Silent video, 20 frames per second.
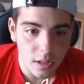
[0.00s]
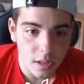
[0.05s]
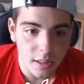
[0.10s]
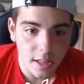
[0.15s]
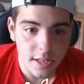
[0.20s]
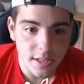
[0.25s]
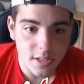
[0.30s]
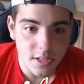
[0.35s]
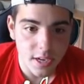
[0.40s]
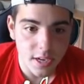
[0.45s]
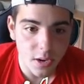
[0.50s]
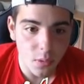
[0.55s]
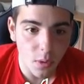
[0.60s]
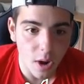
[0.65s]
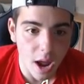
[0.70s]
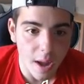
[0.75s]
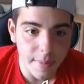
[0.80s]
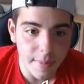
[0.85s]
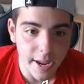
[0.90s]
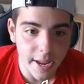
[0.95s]
Let's see
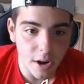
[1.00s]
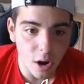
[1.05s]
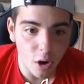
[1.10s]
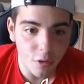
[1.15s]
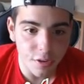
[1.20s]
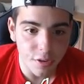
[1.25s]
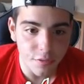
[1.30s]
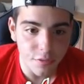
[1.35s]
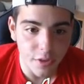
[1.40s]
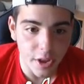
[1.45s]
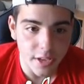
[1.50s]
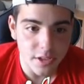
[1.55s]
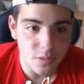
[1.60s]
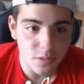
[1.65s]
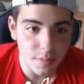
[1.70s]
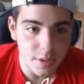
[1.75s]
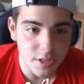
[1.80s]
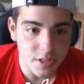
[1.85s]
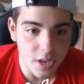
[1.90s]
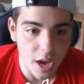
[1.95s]
what I made off
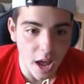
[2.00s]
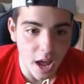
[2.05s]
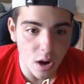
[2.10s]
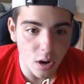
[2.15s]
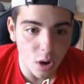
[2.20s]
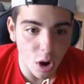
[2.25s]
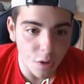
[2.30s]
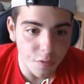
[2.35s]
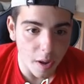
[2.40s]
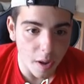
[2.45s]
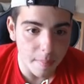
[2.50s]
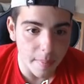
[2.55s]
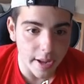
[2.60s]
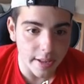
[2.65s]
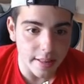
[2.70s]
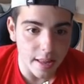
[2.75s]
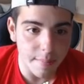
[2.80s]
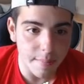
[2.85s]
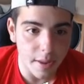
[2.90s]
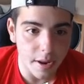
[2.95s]
investments. I don't know if I
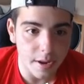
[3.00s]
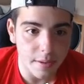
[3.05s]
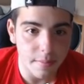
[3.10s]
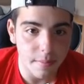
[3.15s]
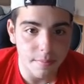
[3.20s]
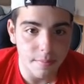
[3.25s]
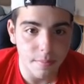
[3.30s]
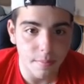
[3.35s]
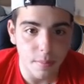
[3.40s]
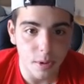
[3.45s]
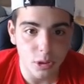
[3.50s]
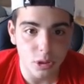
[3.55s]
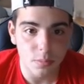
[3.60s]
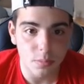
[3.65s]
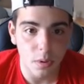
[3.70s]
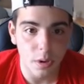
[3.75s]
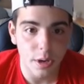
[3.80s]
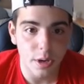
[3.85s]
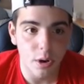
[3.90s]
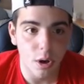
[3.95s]
made that many much
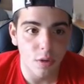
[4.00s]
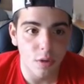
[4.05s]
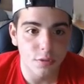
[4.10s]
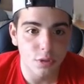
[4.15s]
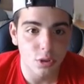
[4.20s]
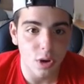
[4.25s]
money off.